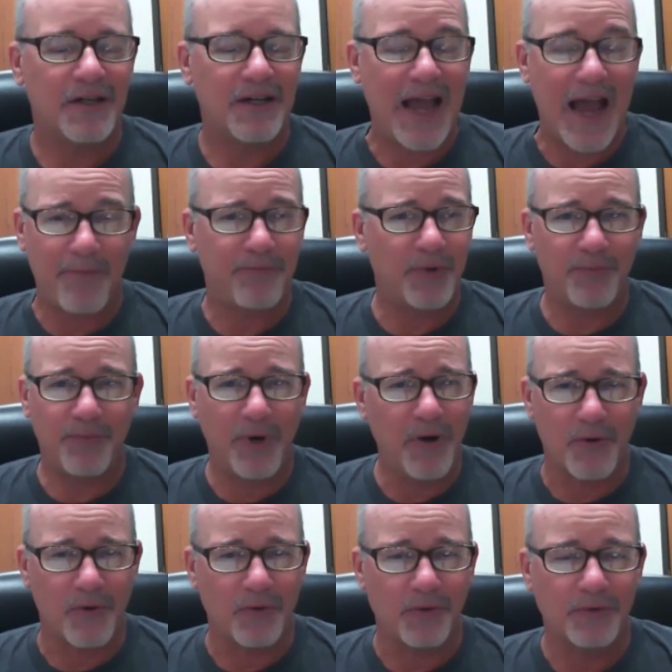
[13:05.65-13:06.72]

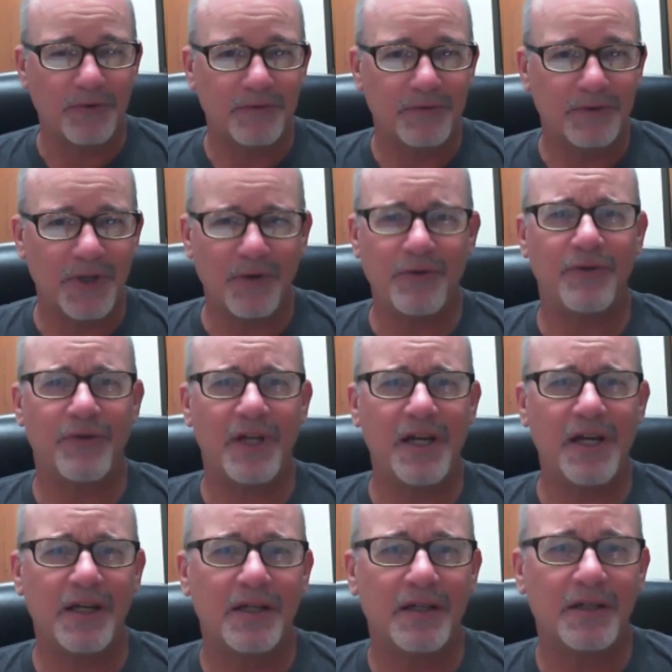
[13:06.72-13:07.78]
apropos, don't you
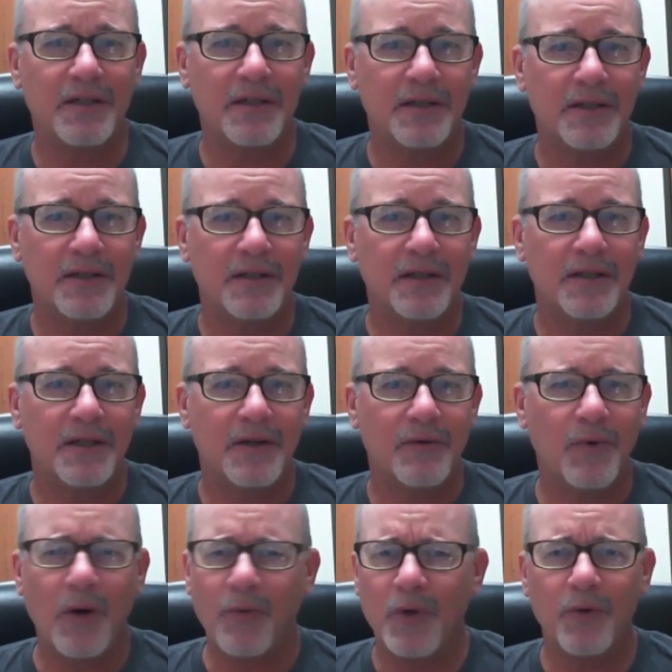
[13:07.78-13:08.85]
think?
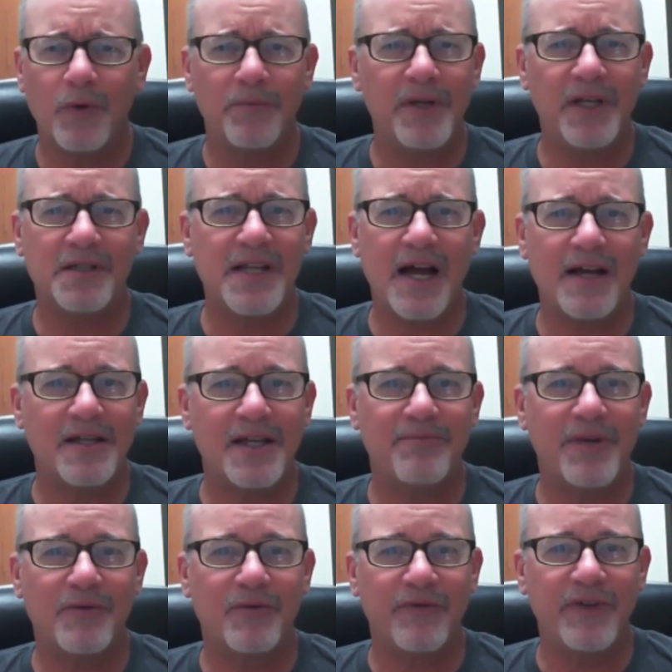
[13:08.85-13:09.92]
What we will be has not yet
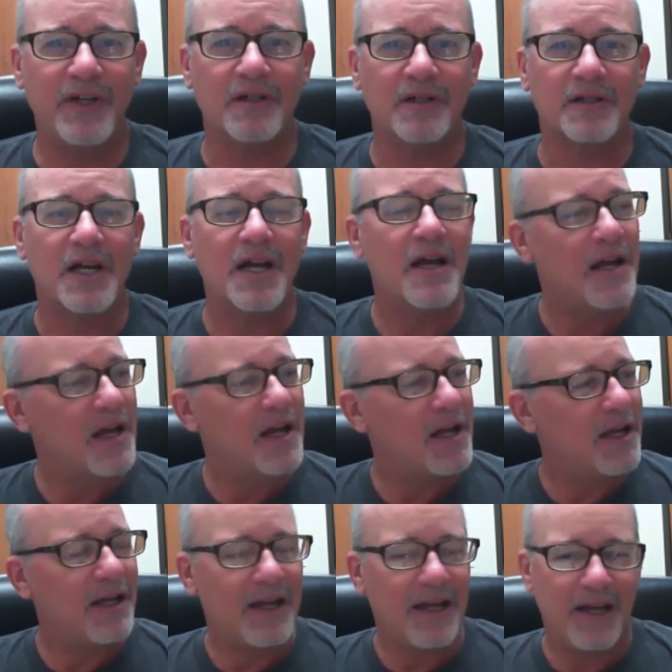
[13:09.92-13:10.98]
been revealed.
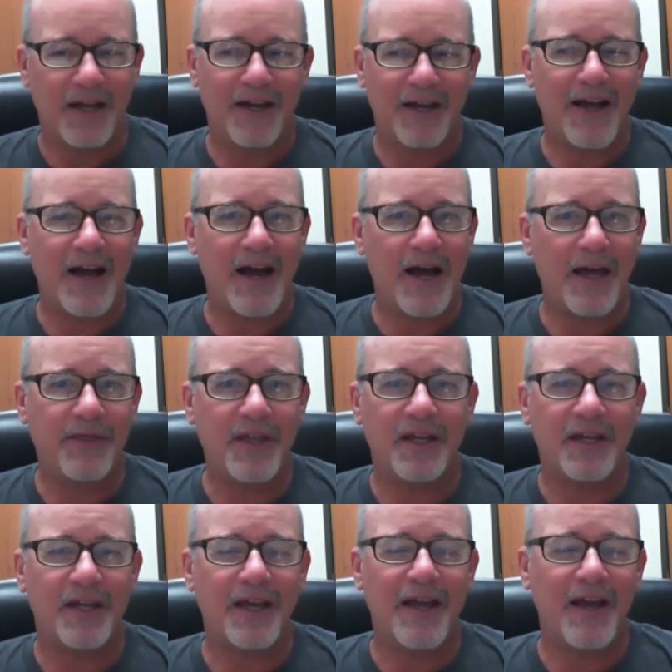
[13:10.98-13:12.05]
I
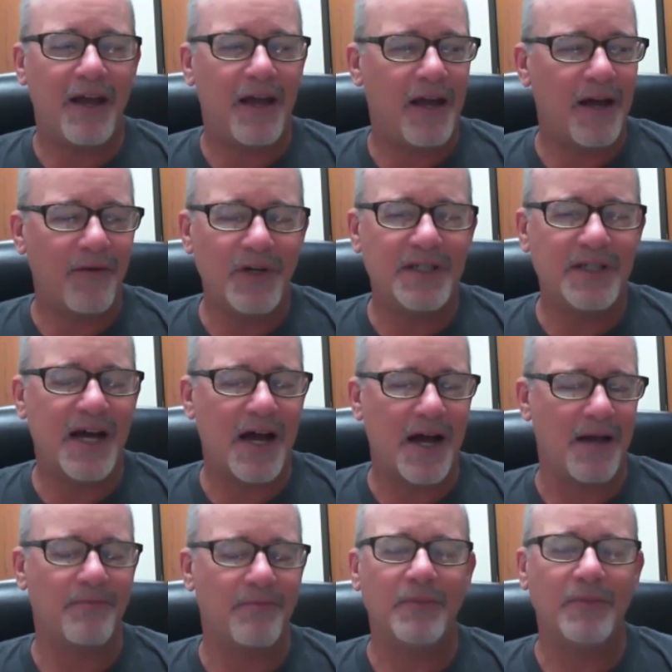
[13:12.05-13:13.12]
think every
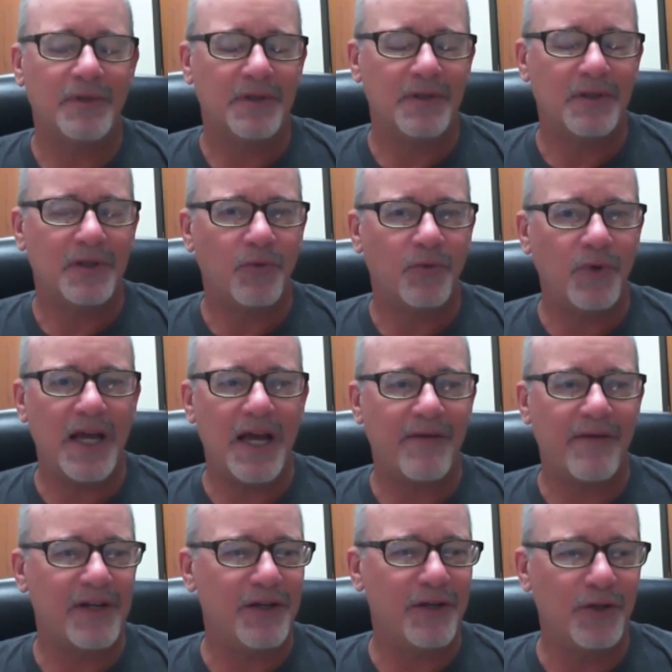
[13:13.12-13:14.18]
time we
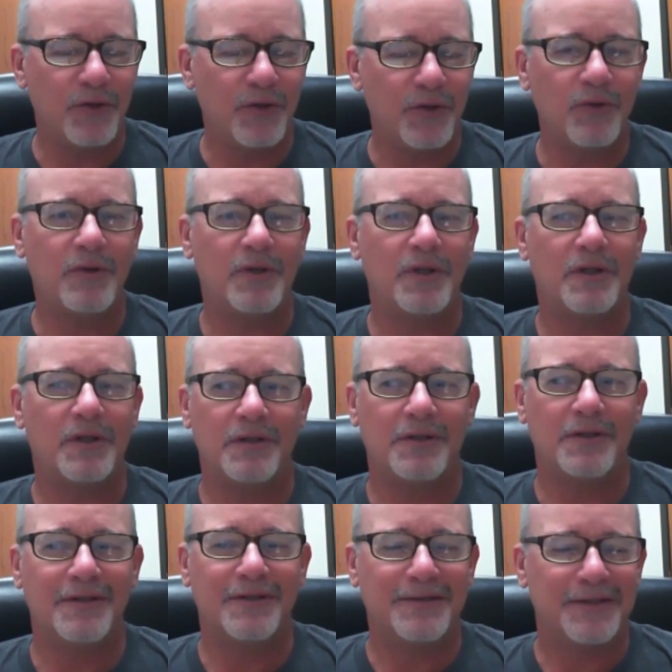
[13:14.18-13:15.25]
have a new
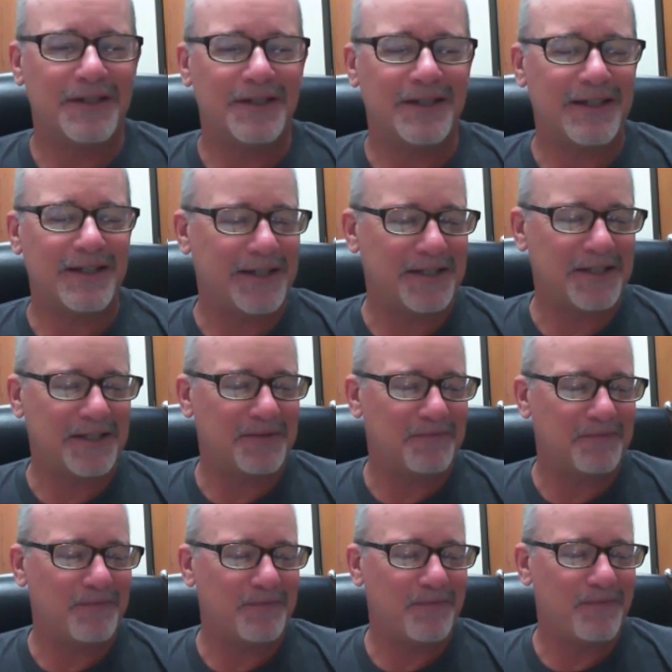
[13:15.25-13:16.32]
uh,
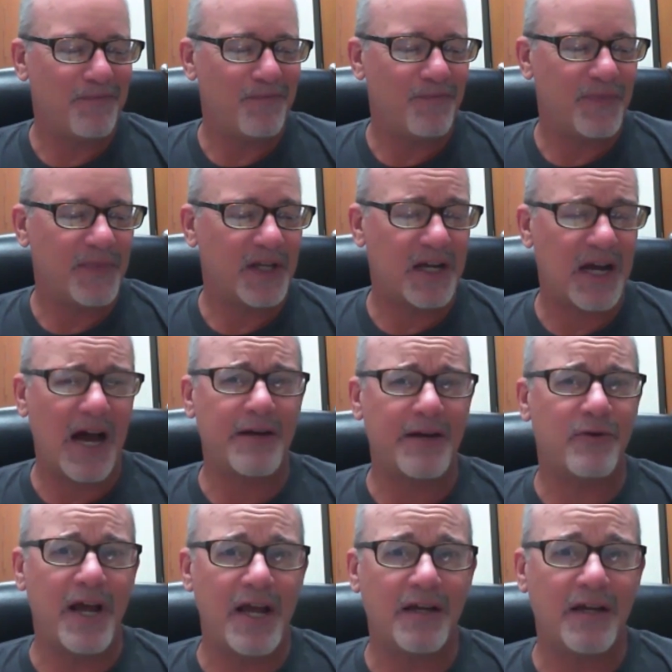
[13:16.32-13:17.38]

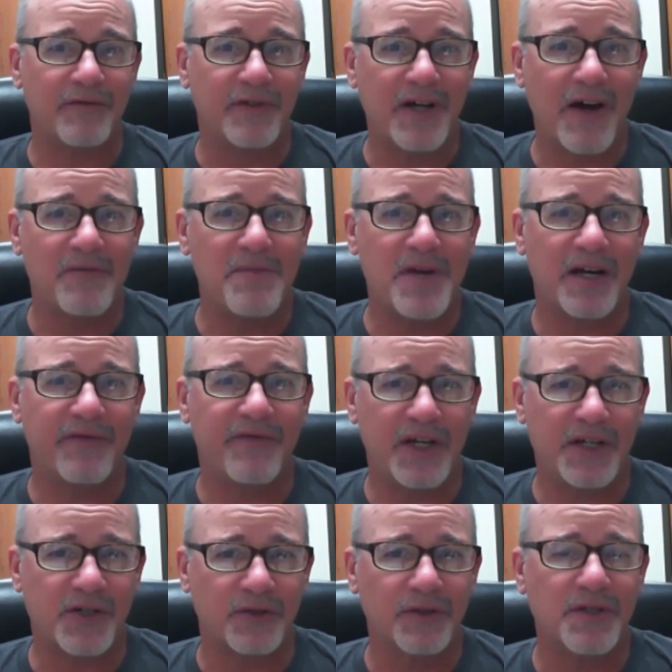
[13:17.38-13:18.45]
cadre of government
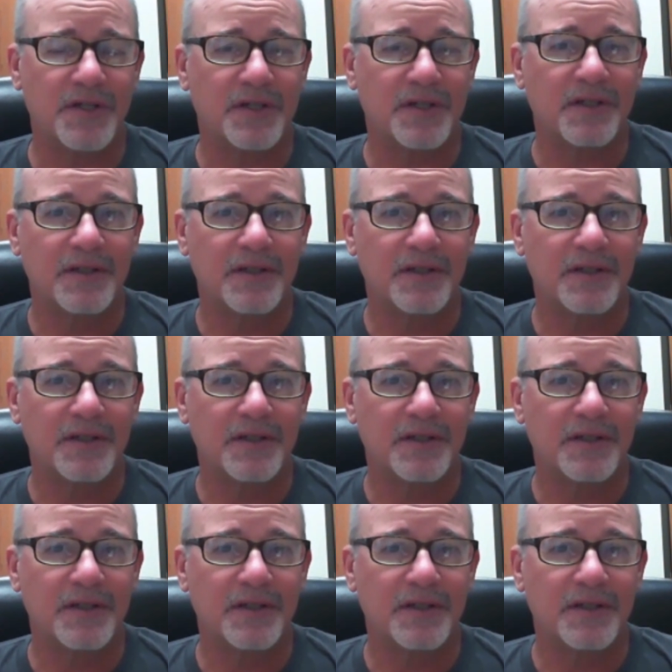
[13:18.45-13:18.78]
officials,